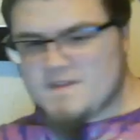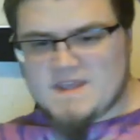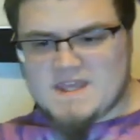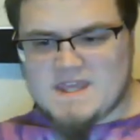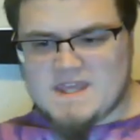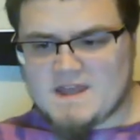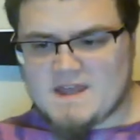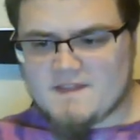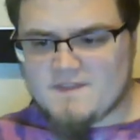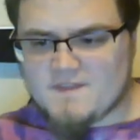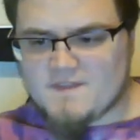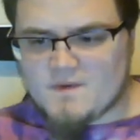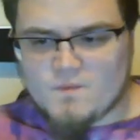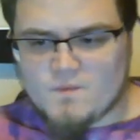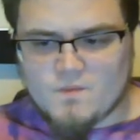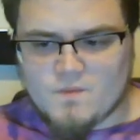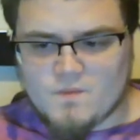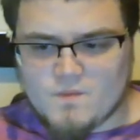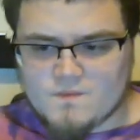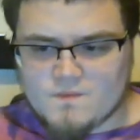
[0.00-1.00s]
think he had the.
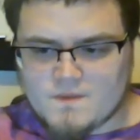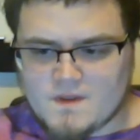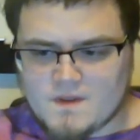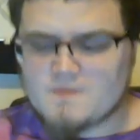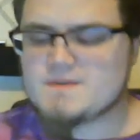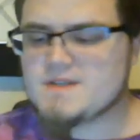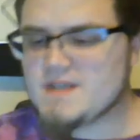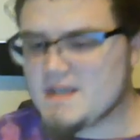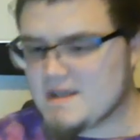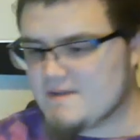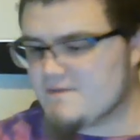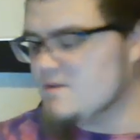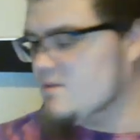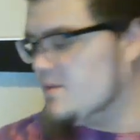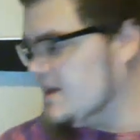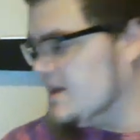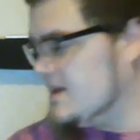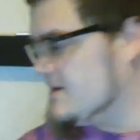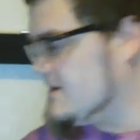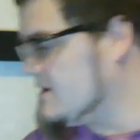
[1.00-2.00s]
I don't see him have the
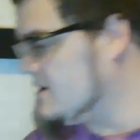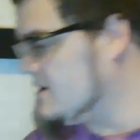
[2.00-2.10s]
winged